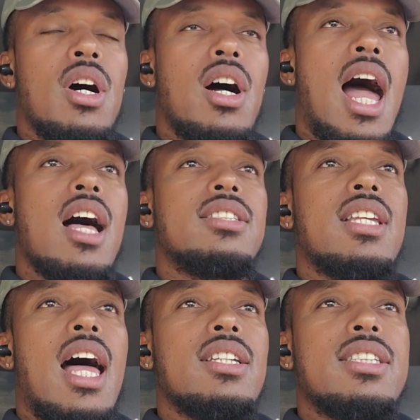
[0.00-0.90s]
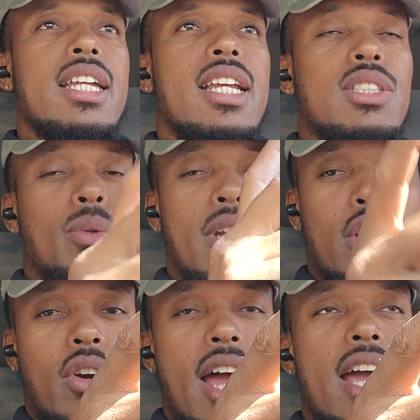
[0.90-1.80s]
well, I'll, I'll say this when
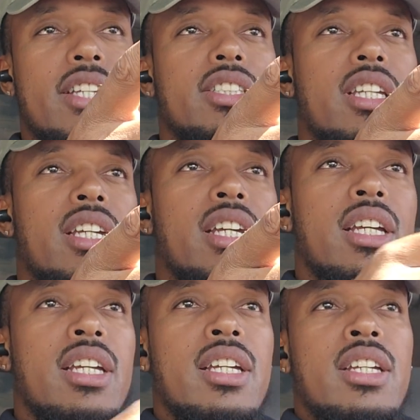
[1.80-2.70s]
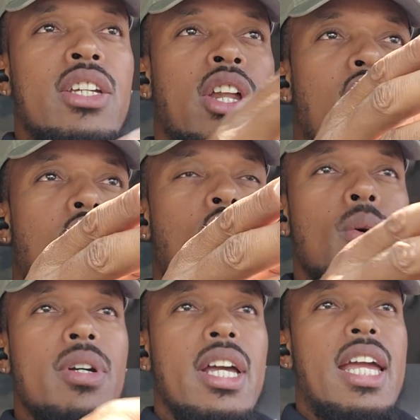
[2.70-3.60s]
it crashed, you
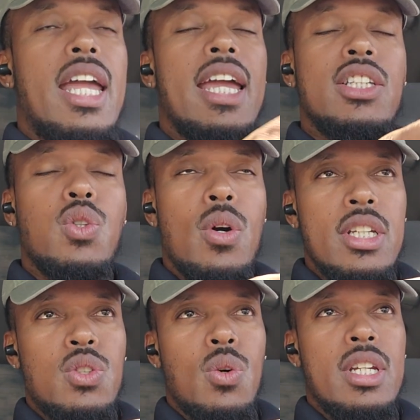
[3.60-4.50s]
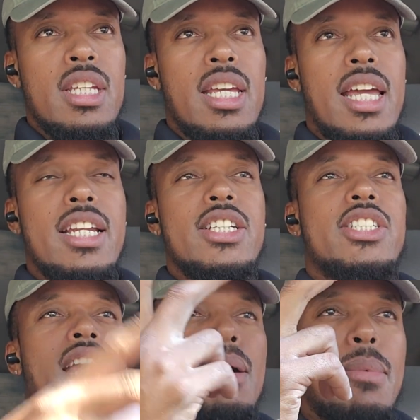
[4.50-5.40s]
know, in 2020 and it
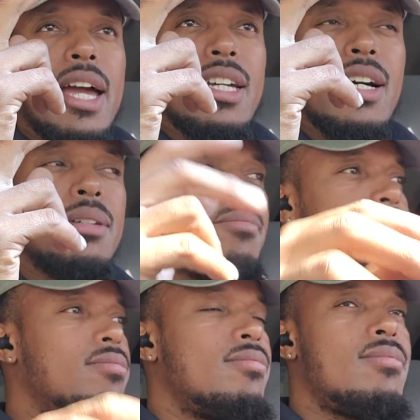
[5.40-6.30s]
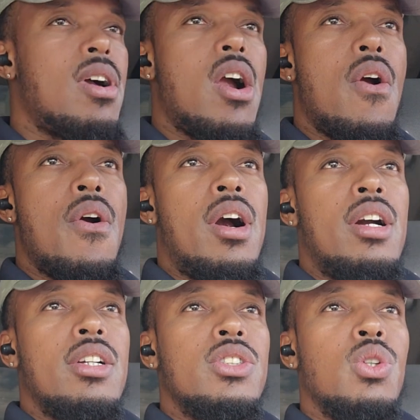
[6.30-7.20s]
shot back up
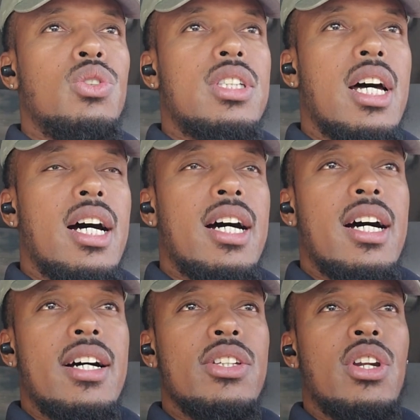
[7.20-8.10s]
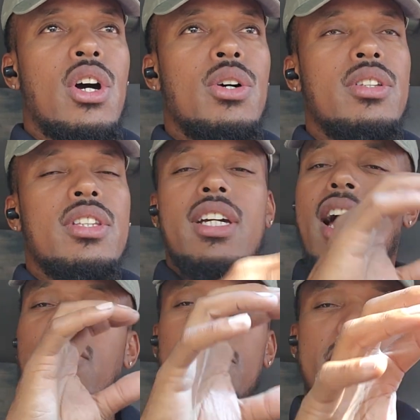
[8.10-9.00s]
due to, uh, you know, the
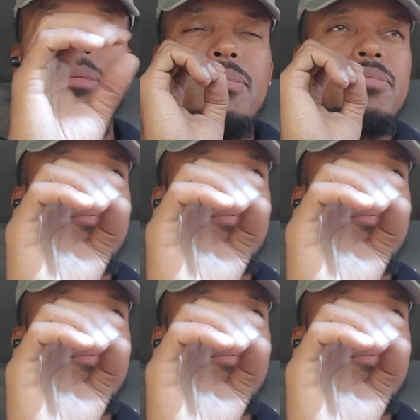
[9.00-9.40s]
government